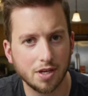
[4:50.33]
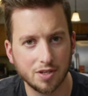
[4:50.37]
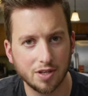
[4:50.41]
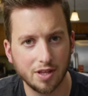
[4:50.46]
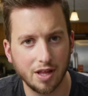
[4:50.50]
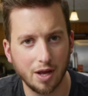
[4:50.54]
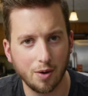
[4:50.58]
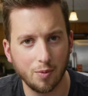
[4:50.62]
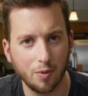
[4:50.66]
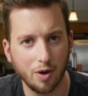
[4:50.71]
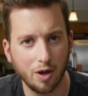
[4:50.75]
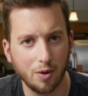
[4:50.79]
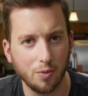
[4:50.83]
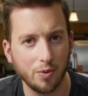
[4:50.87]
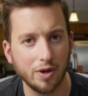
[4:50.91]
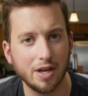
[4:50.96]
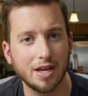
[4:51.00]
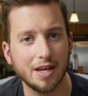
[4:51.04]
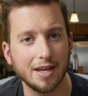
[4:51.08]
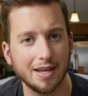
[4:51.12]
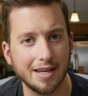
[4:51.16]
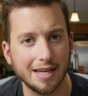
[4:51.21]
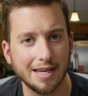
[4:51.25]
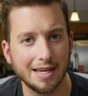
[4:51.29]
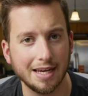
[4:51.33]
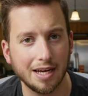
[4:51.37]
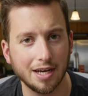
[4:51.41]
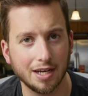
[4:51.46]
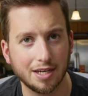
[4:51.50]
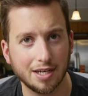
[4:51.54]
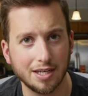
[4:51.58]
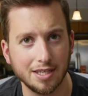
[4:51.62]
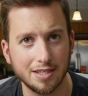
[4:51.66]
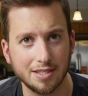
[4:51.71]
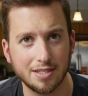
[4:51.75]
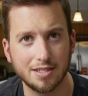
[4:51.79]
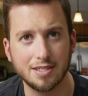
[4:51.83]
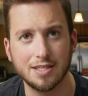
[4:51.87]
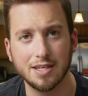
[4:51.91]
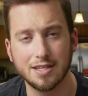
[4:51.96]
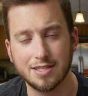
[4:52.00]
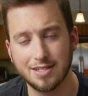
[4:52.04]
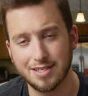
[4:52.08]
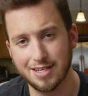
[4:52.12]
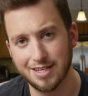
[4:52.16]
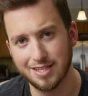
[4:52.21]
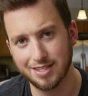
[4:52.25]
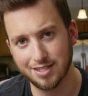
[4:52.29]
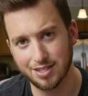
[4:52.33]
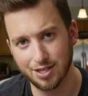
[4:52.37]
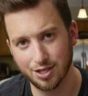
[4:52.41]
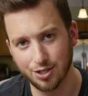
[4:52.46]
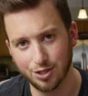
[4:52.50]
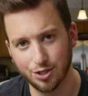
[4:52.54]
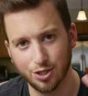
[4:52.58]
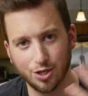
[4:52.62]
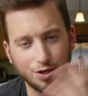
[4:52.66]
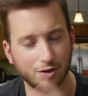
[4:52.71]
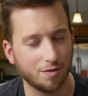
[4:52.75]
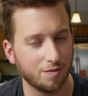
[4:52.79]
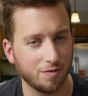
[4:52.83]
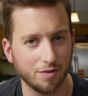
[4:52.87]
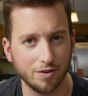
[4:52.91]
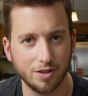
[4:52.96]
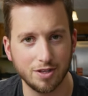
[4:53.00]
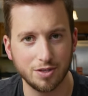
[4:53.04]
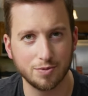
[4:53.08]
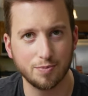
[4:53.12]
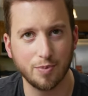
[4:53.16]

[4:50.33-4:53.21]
So that way we can get a consistent look for these